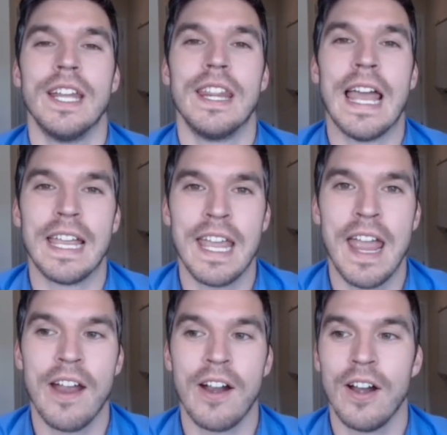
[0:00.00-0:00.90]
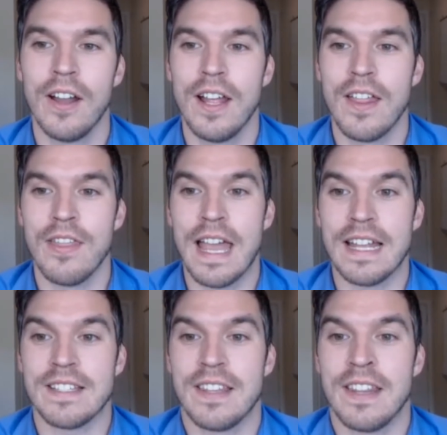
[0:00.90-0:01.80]
that care,
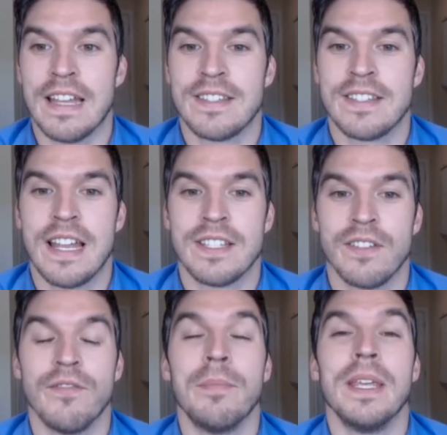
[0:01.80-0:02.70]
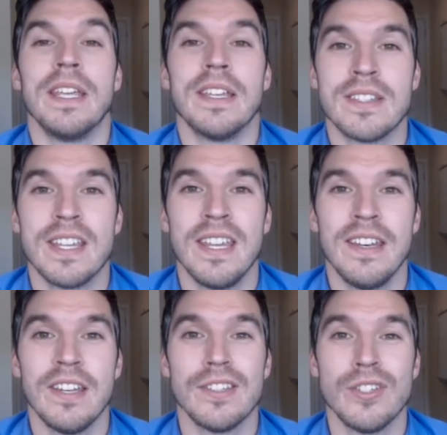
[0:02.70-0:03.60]
that sense of being
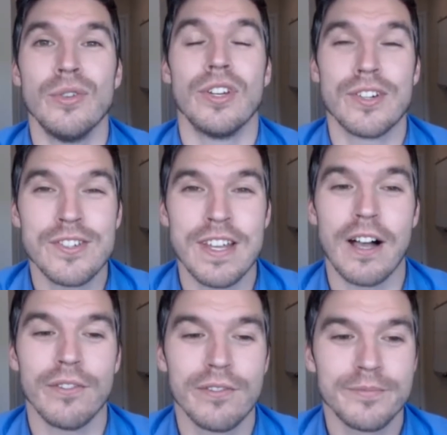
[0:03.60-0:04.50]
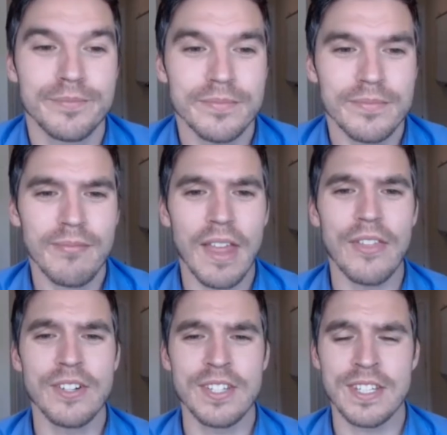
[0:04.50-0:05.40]
seen to yourself.
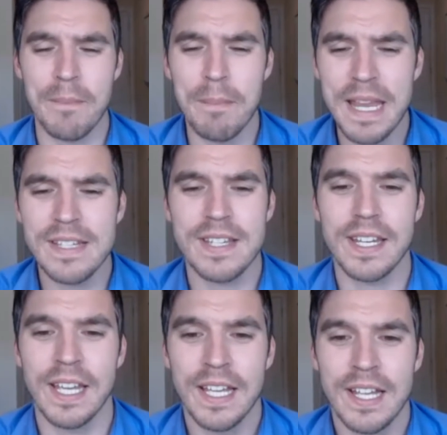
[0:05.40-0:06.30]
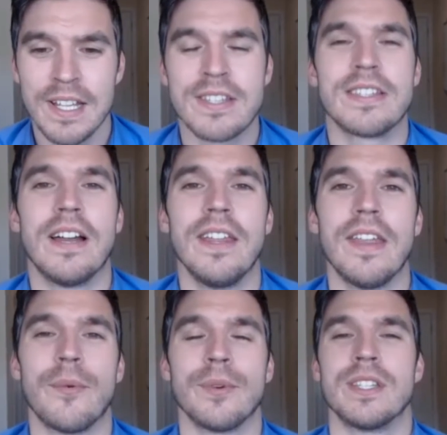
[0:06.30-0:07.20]
There's this amazing study
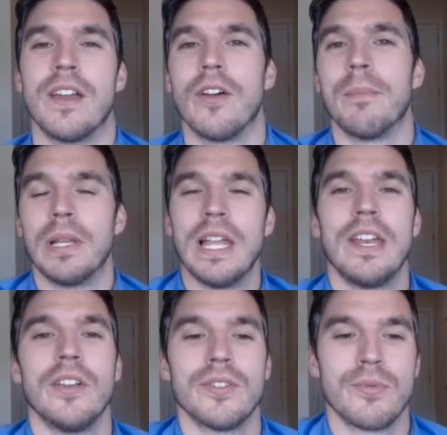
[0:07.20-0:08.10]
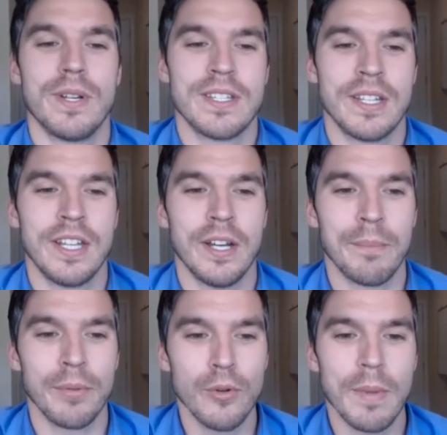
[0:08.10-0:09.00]
that was done on millennials recently, and it
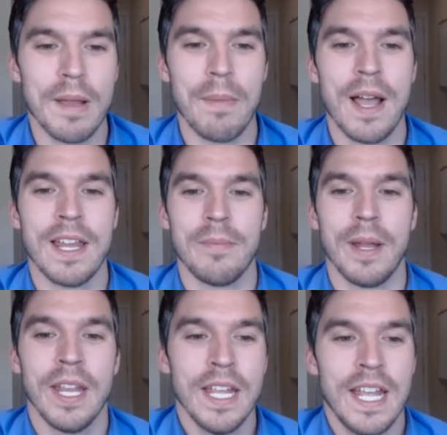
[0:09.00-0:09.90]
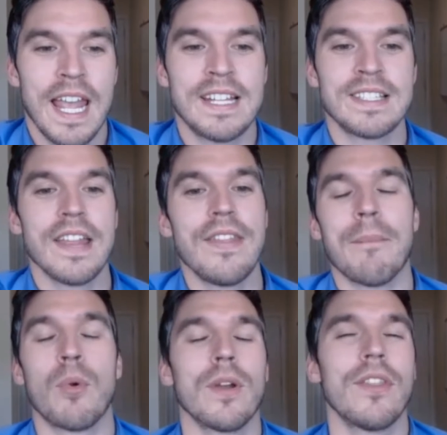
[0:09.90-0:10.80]
blew my mind, but it said that
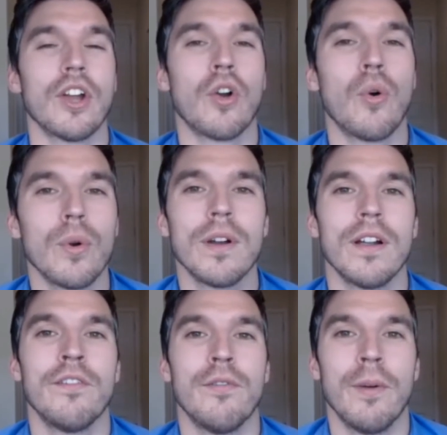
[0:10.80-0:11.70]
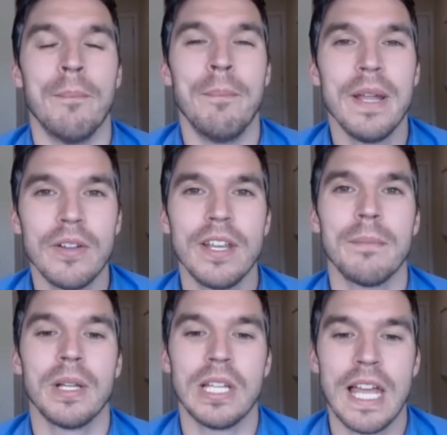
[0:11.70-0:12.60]
more than 250,000
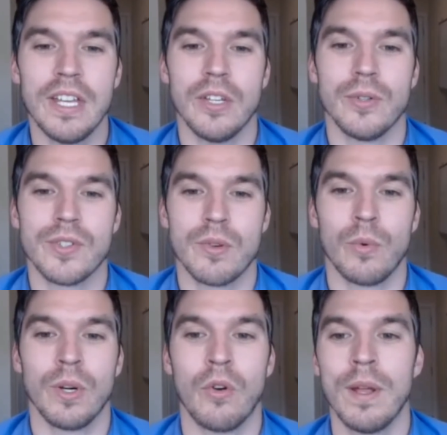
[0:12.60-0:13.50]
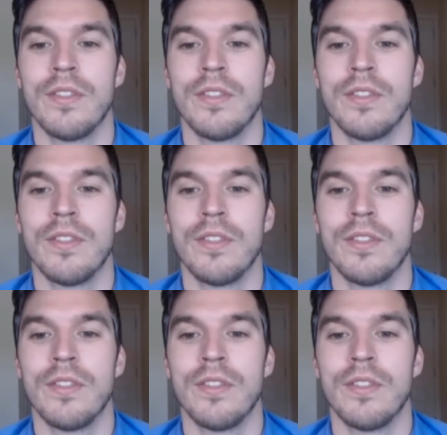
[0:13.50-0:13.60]
millennials would quit